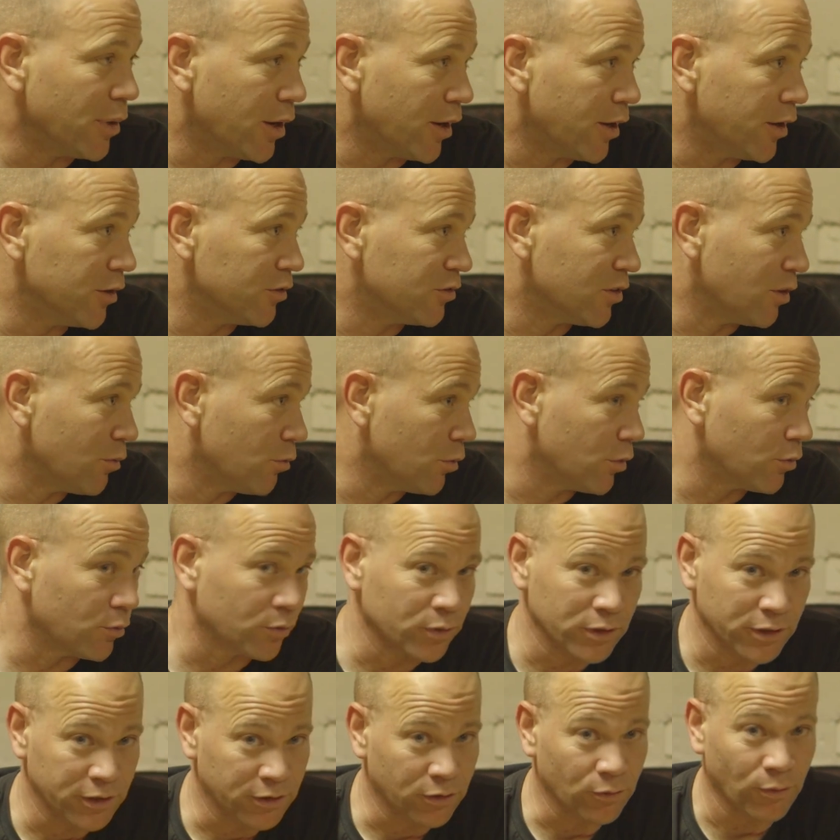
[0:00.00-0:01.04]
bearings; they weren't
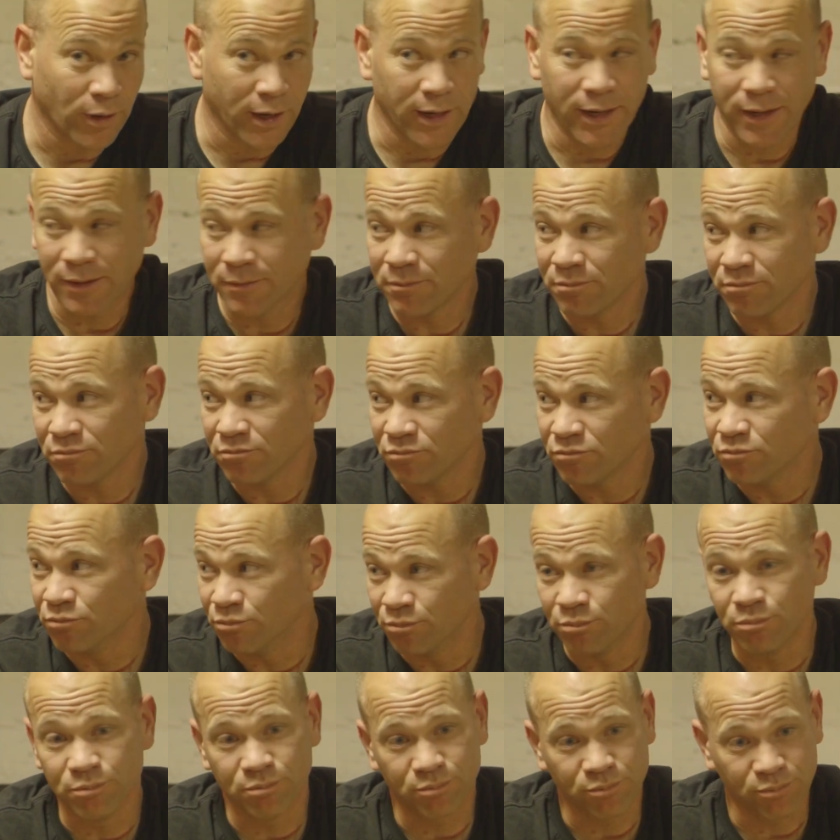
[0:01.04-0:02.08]
really the right
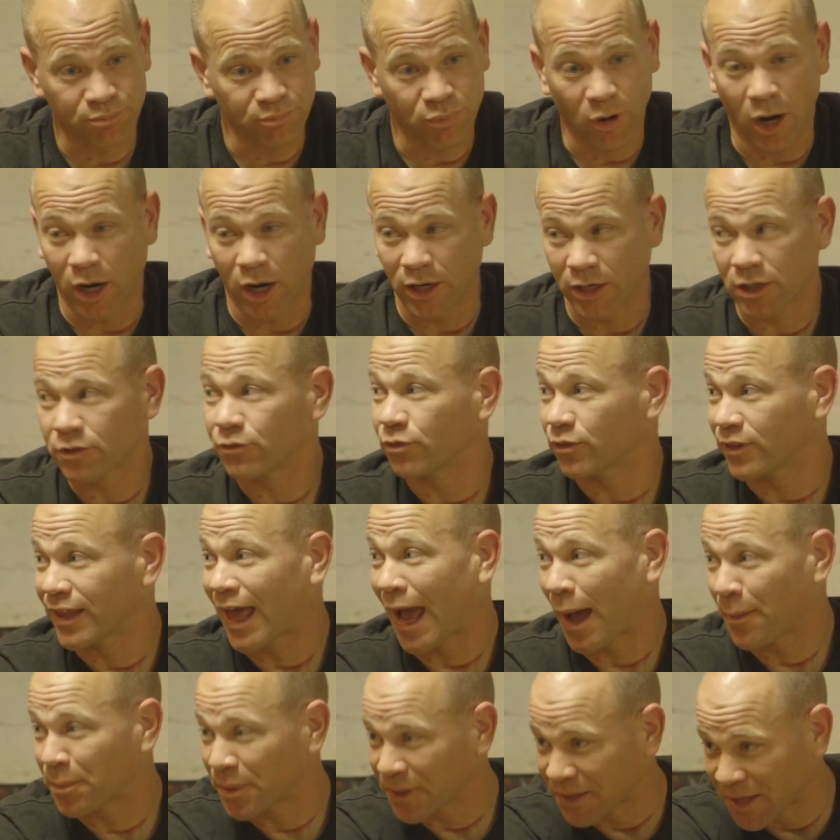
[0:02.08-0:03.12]
product for the
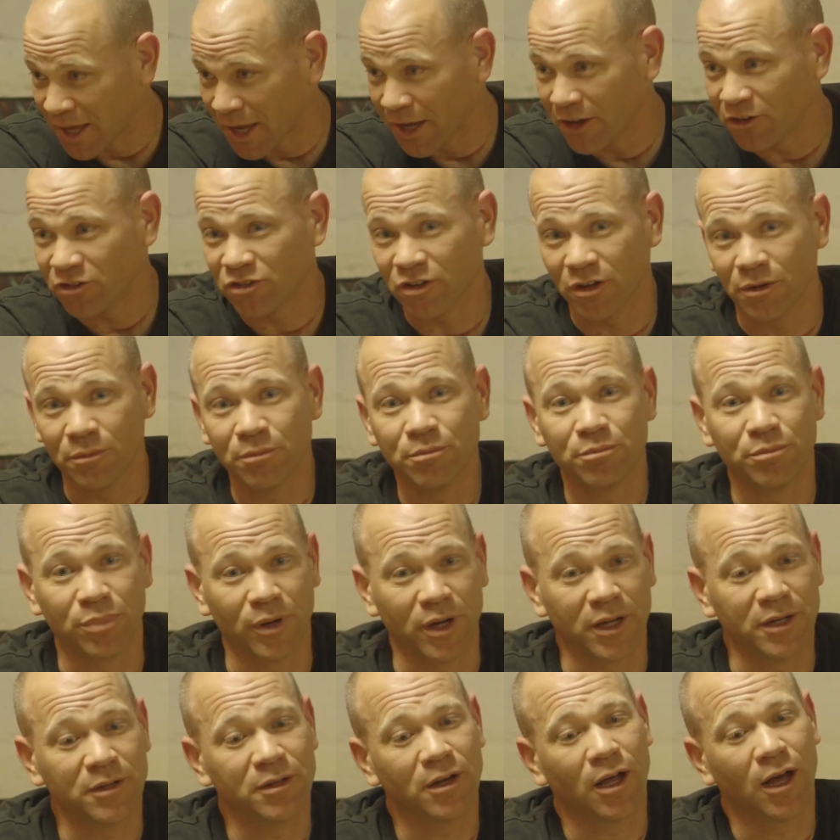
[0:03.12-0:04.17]
application.
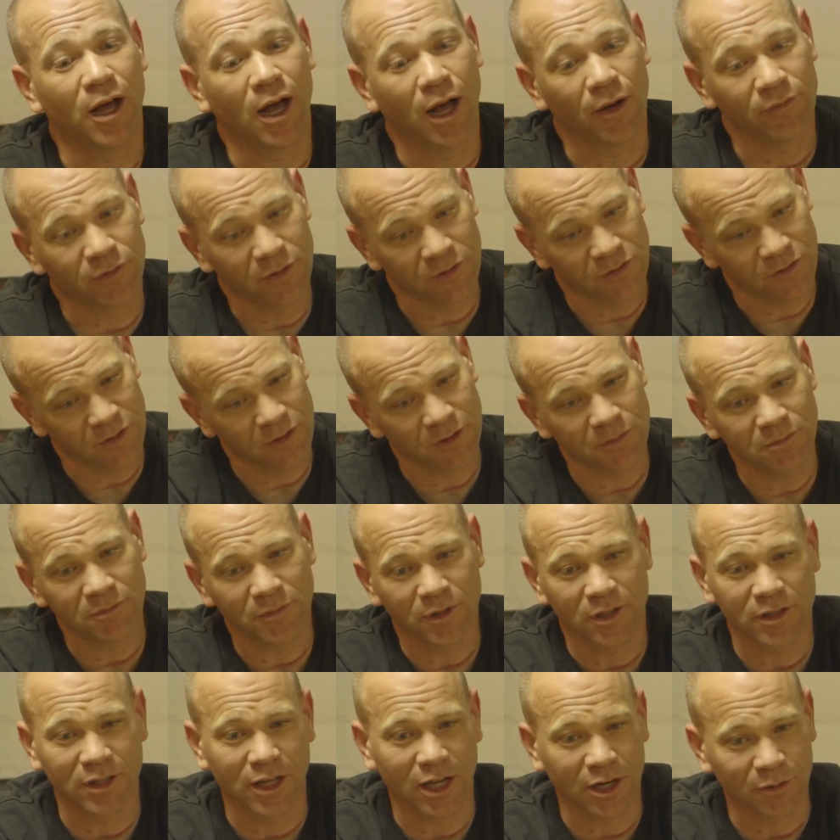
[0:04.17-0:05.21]
But obviously,
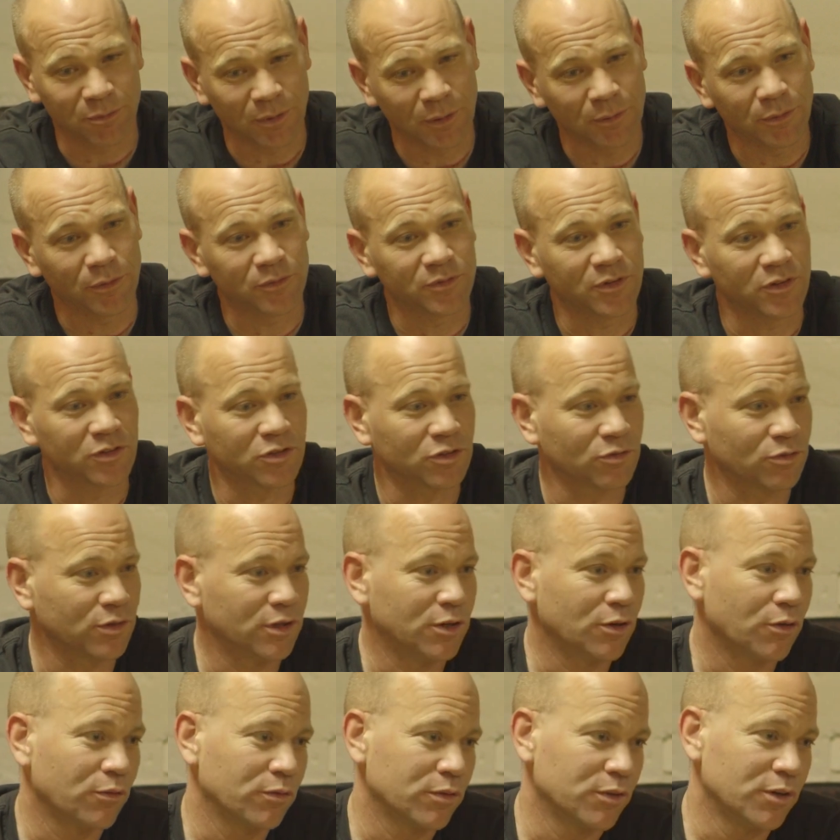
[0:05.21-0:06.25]
a lot of people have
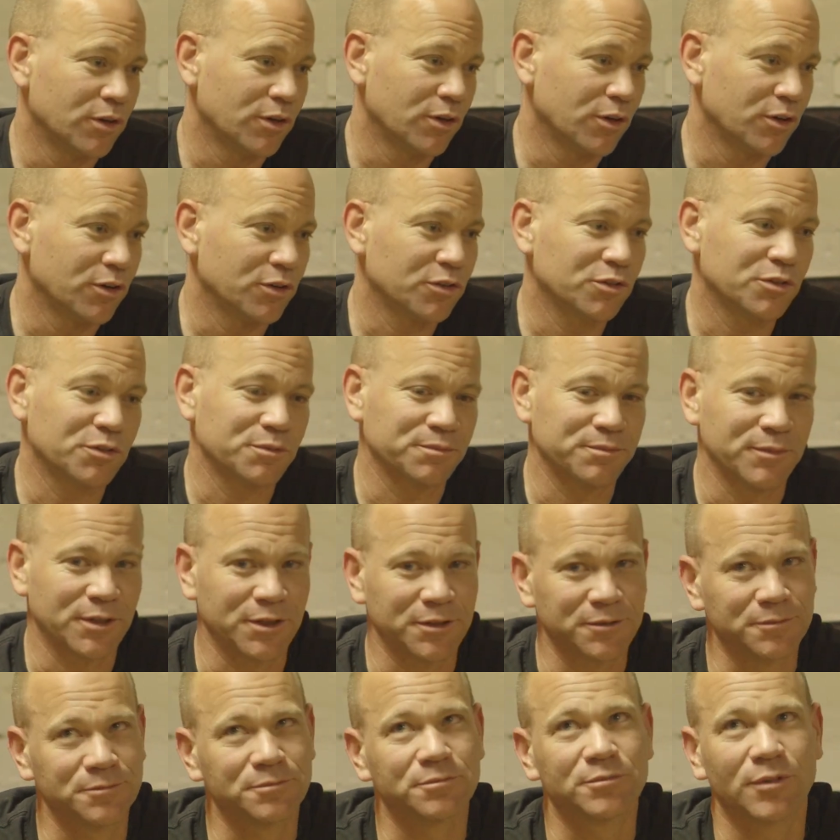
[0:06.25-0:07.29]
disagreed over the years,
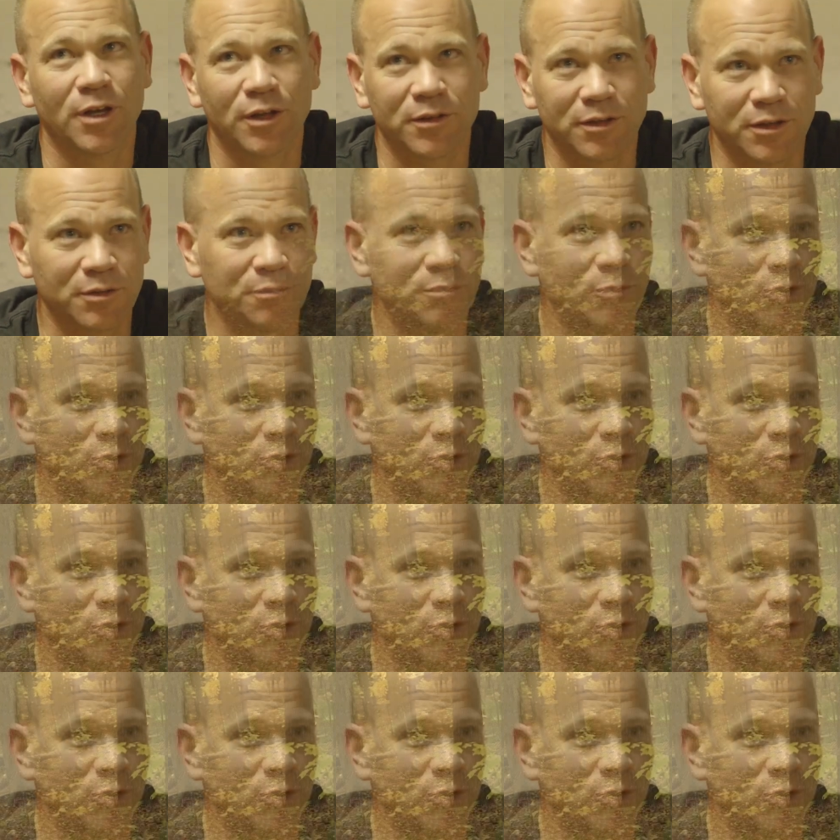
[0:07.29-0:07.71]
and I think